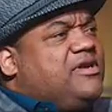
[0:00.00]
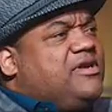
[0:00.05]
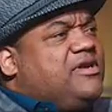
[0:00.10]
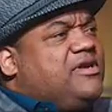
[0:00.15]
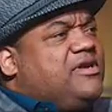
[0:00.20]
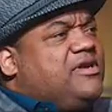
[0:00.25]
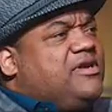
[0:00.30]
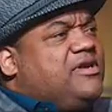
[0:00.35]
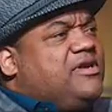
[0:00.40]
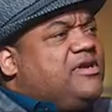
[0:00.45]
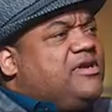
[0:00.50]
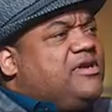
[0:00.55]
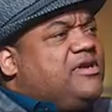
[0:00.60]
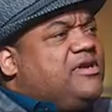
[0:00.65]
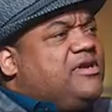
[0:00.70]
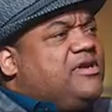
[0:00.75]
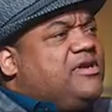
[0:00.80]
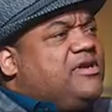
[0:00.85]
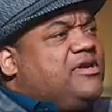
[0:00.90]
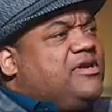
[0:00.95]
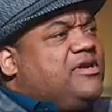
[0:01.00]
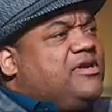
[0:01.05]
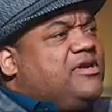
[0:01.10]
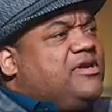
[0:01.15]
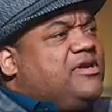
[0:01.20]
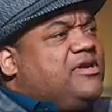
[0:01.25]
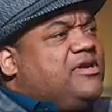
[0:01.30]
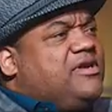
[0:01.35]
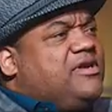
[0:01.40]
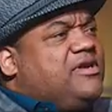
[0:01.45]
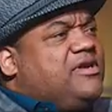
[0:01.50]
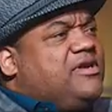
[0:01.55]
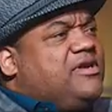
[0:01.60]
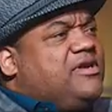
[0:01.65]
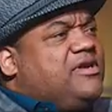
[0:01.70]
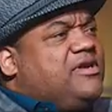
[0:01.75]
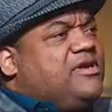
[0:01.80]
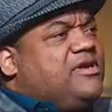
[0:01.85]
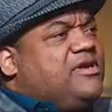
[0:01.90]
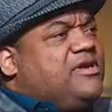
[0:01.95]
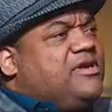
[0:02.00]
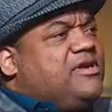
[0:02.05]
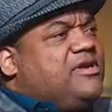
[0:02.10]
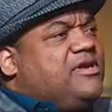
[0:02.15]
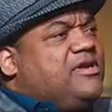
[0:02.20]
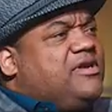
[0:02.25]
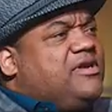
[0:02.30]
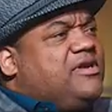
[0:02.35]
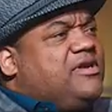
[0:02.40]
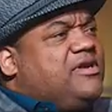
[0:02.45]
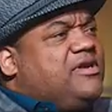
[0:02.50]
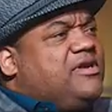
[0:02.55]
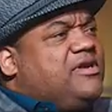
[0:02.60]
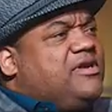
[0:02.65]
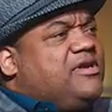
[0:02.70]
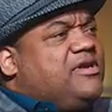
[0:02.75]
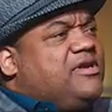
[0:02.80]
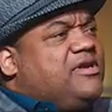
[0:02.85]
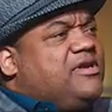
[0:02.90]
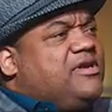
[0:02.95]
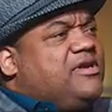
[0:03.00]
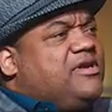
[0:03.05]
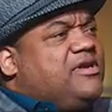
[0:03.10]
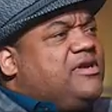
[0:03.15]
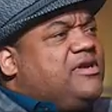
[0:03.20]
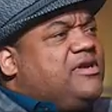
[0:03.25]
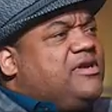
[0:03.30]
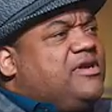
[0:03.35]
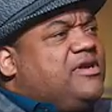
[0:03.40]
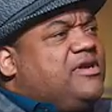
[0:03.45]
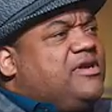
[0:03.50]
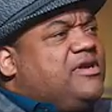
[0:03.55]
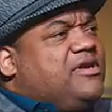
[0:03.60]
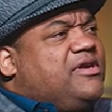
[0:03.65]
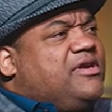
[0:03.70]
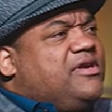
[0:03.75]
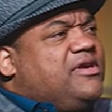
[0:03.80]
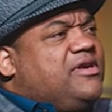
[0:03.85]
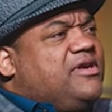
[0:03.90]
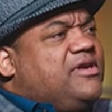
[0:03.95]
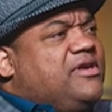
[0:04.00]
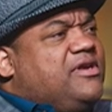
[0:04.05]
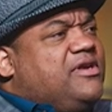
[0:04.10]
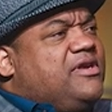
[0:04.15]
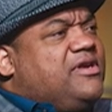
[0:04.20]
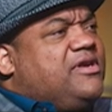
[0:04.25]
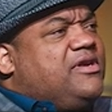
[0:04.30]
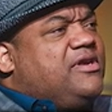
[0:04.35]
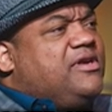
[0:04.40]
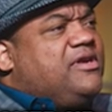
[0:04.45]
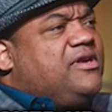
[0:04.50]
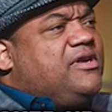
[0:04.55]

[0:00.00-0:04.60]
No words are spoken by the person on screen.